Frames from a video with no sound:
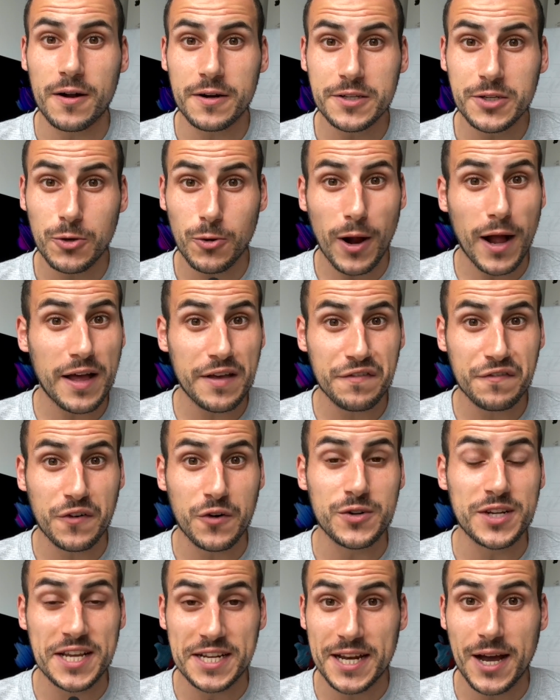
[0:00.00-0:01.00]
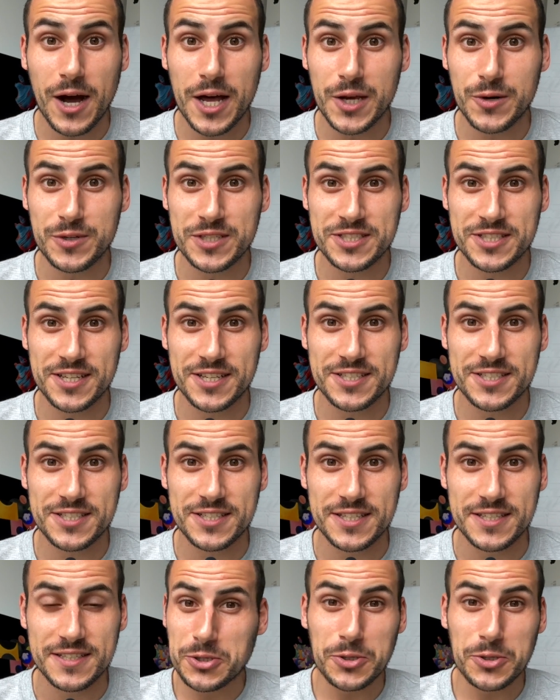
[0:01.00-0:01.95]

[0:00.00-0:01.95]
on your iPhone in i O S sixteen.